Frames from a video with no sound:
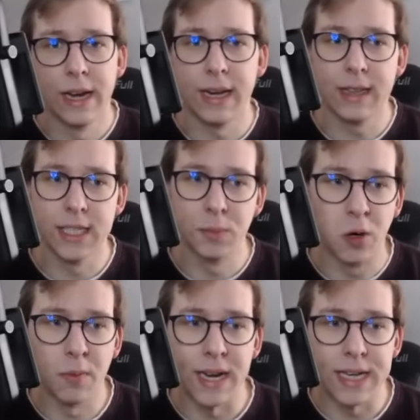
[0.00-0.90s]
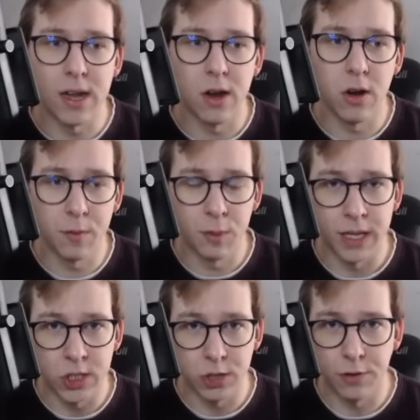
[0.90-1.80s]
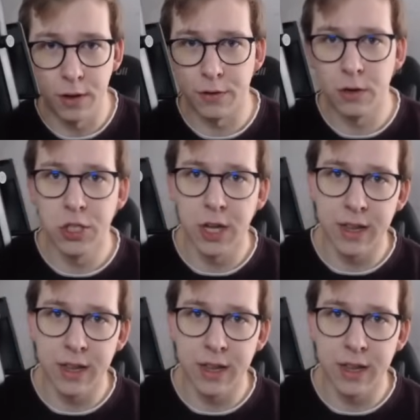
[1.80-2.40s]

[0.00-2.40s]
like, this Pokemon has a lot of potential for the future.